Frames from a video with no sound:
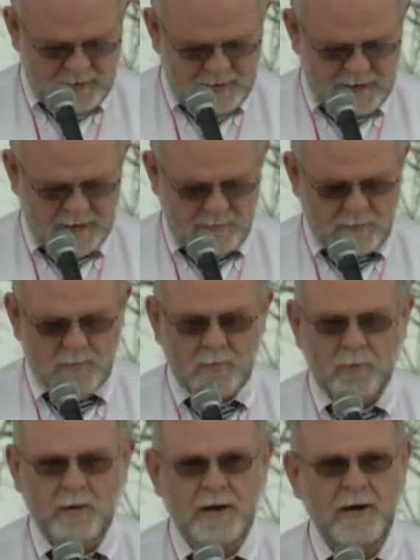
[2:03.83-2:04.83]
that
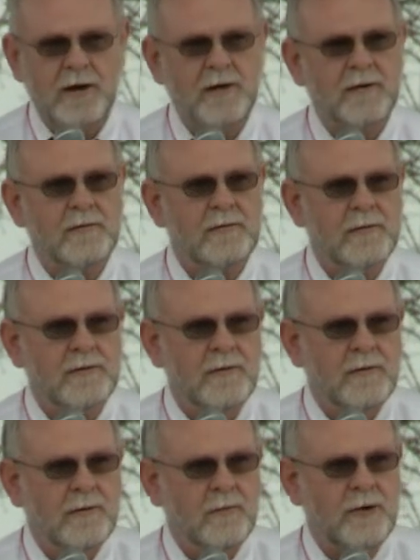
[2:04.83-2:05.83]
we have
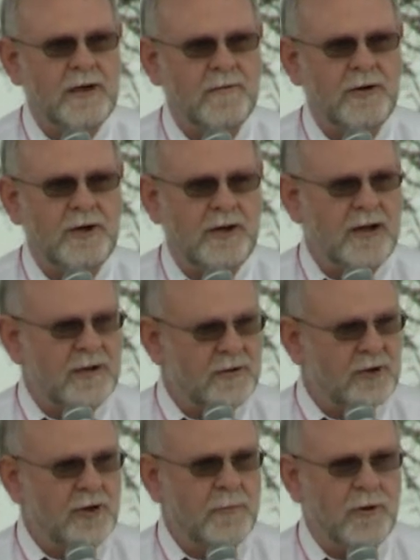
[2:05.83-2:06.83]
an
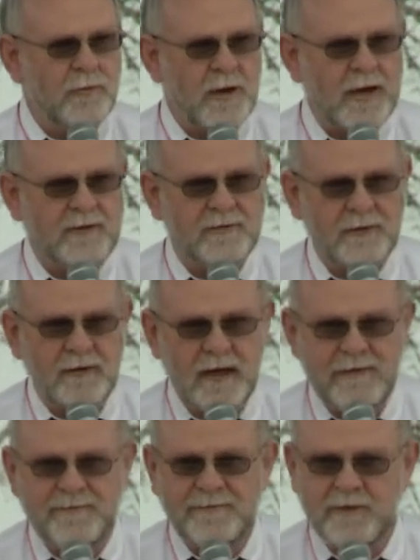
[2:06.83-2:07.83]
inalienable right to
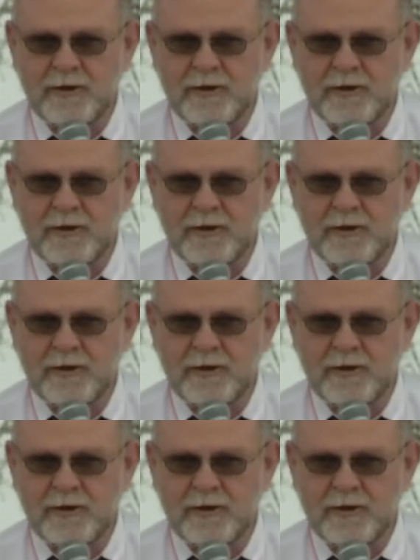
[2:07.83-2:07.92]
life,